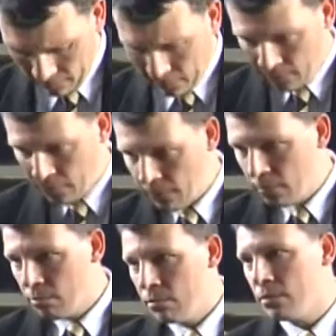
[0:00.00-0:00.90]

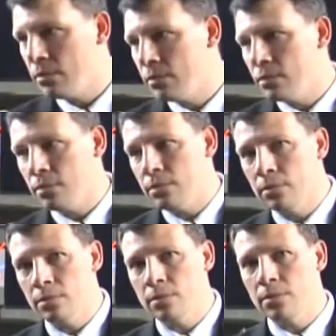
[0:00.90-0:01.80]

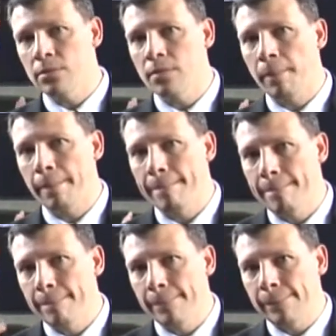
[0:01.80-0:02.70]

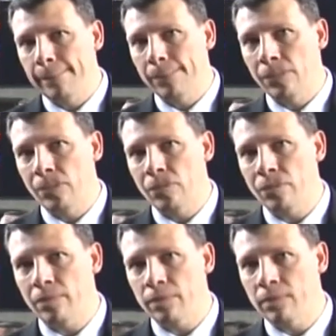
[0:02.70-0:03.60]

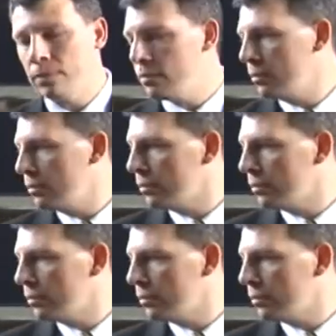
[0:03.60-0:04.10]
The person shown says nothing.